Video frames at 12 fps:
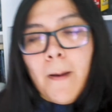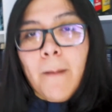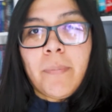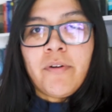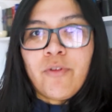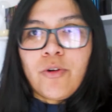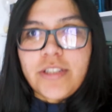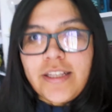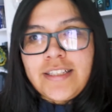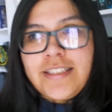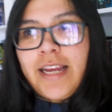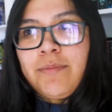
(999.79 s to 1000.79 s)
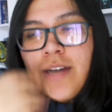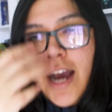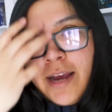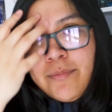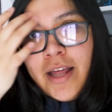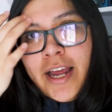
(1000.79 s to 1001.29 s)
But of course at the same
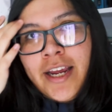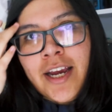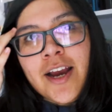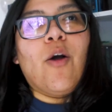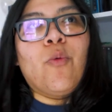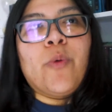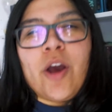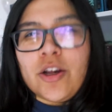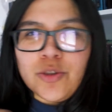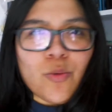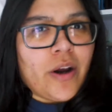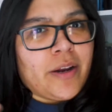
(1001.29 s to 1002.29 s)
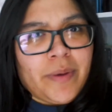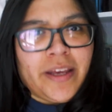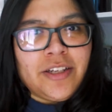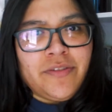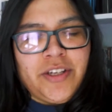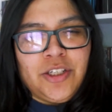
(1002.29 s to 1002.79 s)
time, like we also want to be
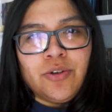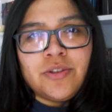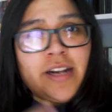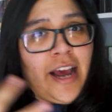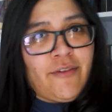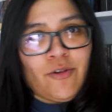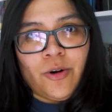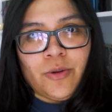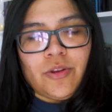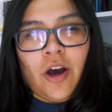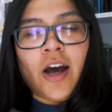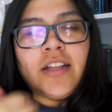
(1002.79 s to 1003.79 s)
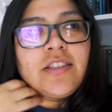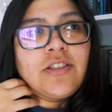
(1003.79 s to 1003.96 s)
individuals and have our own thoughts.